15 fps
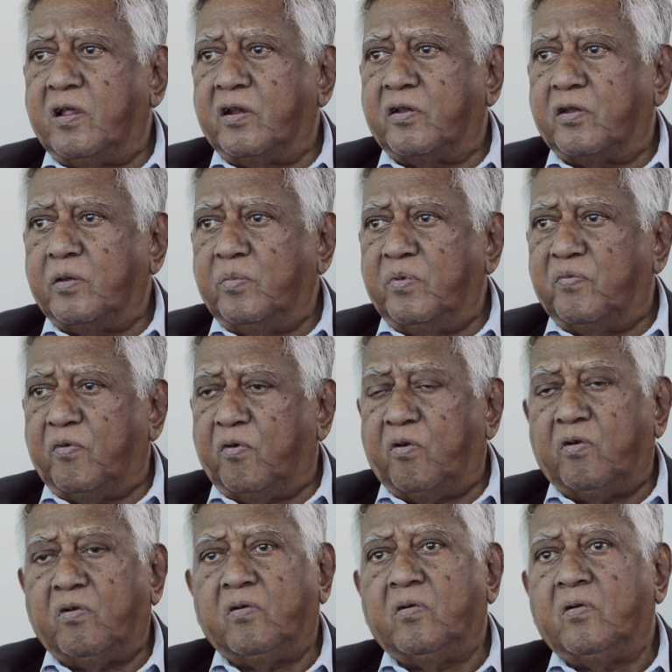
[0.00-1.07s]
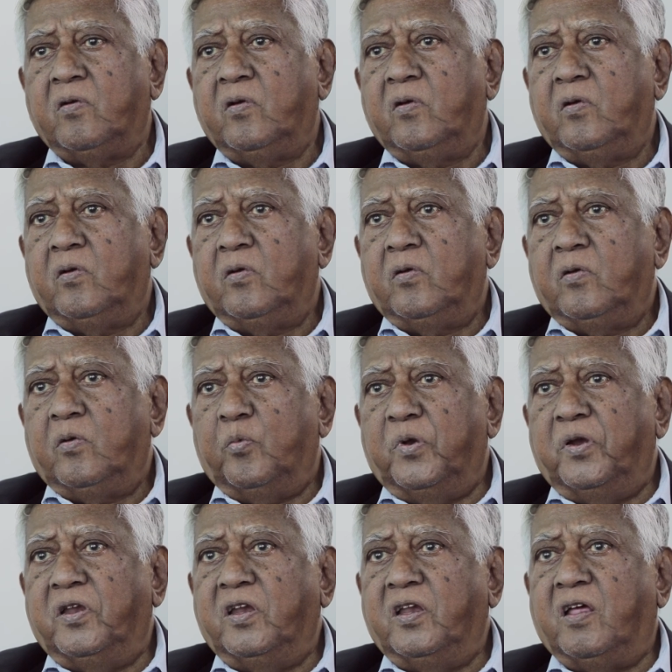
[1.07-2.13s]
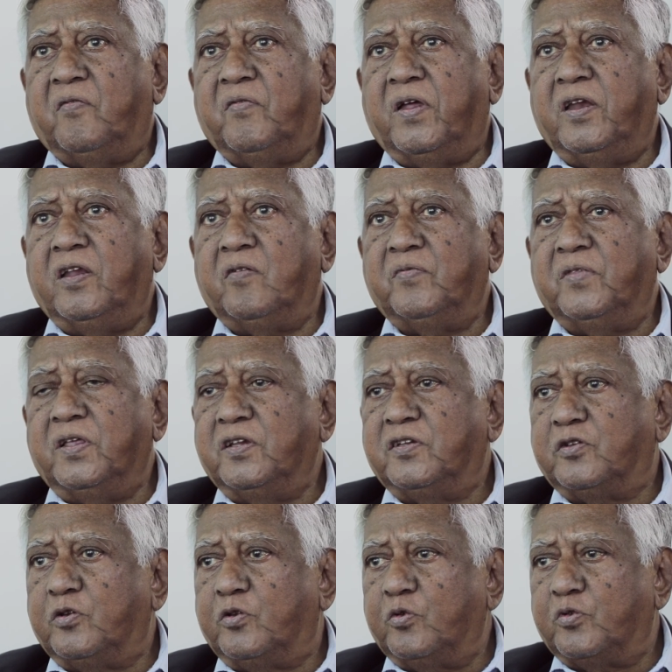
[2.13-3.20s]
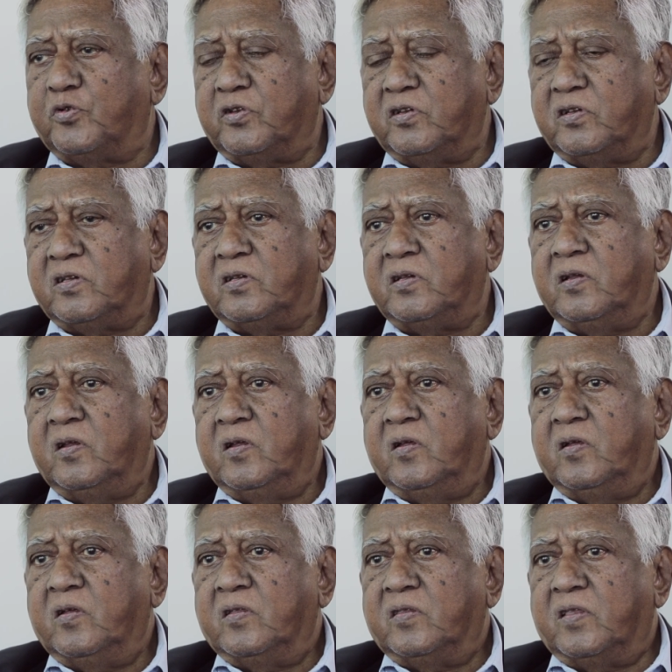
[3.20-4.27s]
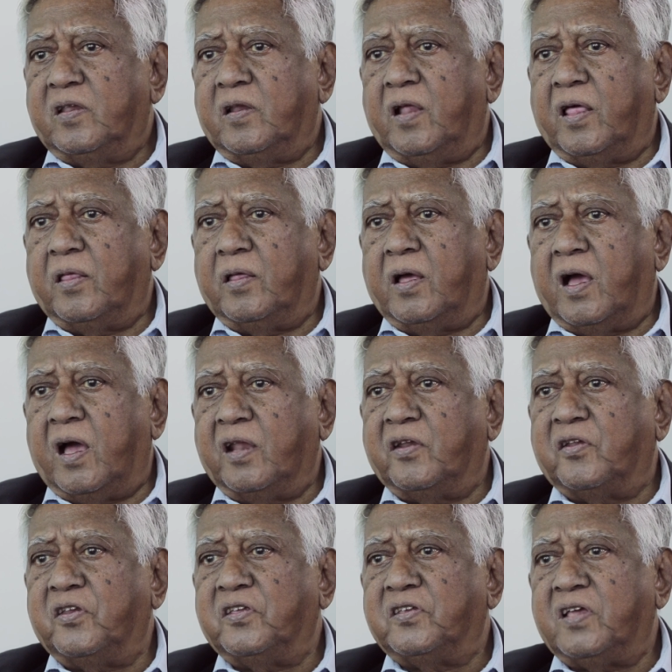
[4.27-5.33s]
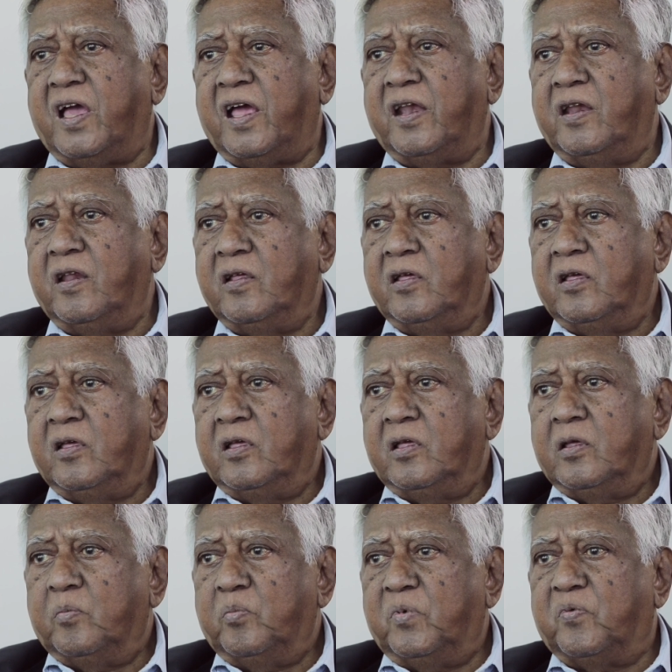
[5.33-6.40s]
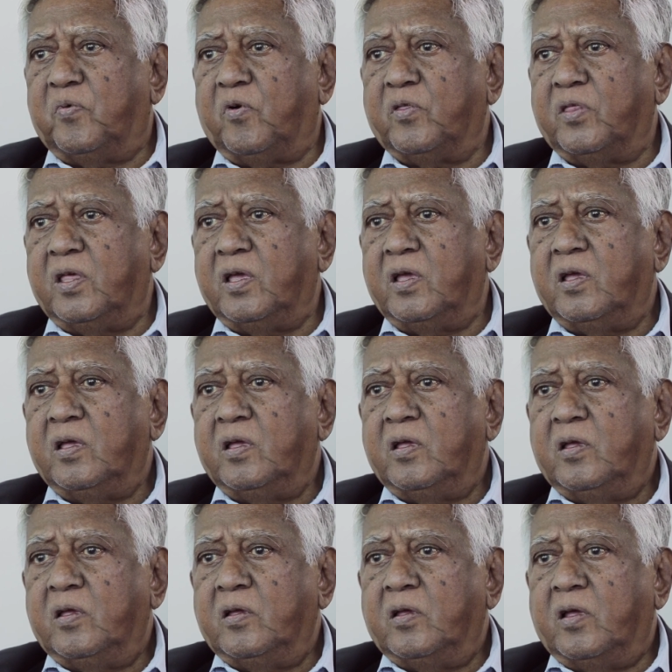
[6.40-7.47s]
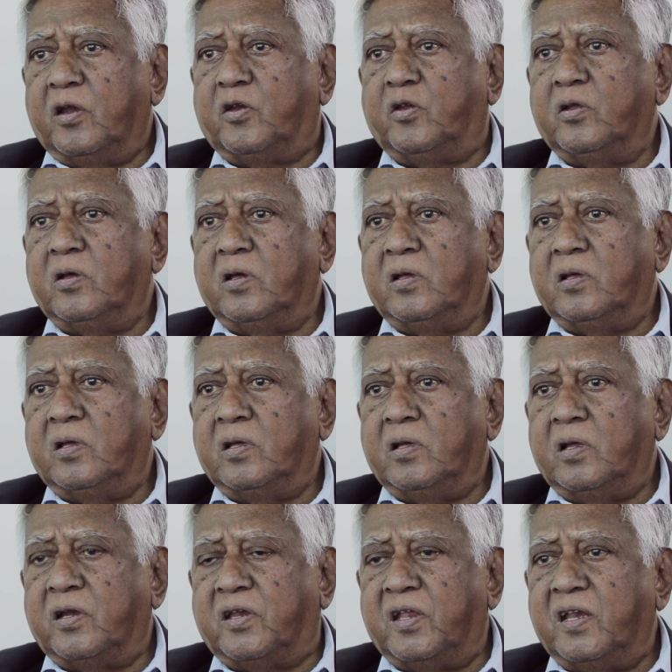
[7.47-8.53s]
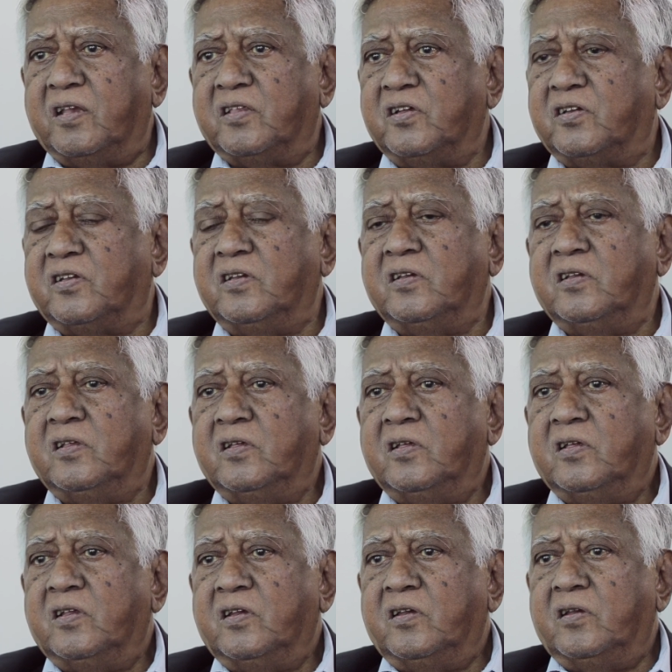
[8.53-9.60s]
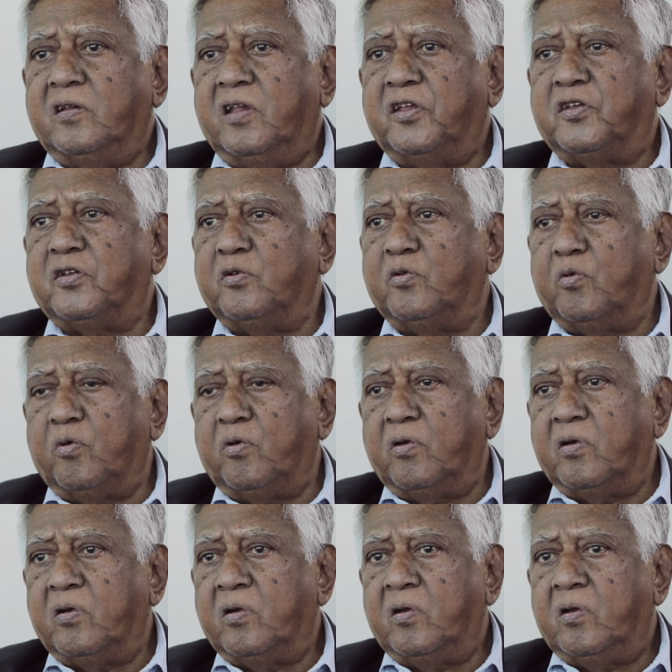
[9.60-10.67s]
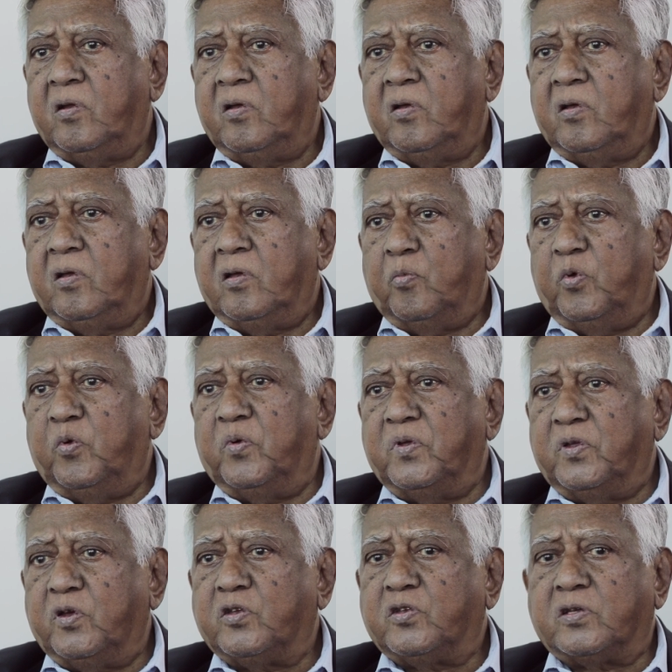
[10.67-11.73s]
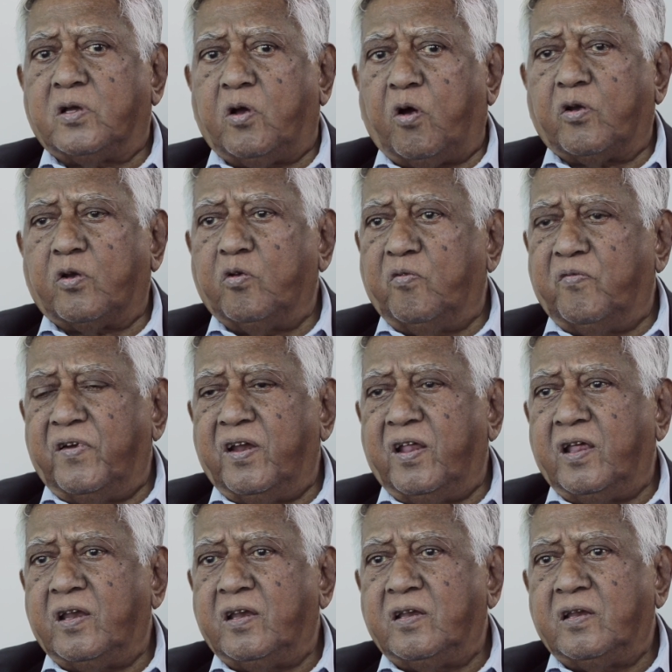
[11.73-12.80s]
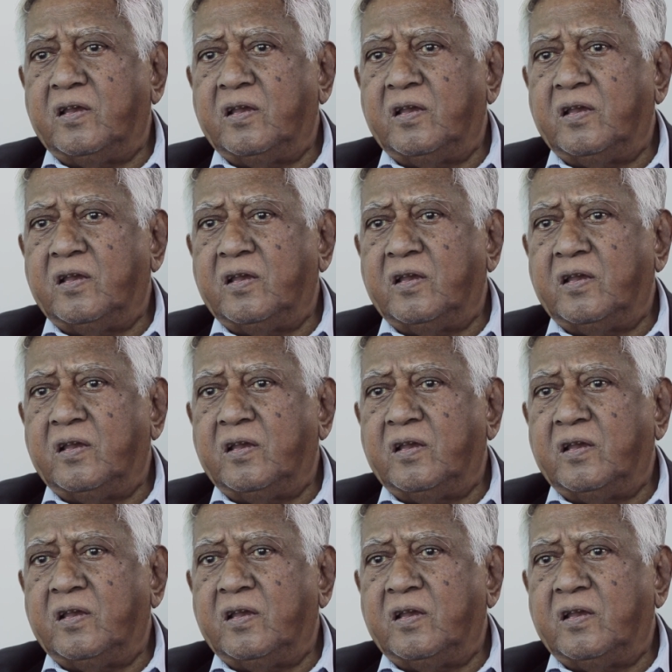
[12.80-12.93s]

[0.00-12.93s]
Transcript: country before. We didn't have any of the institutions that countries had before they attained certain nationhood. We were just caught overnight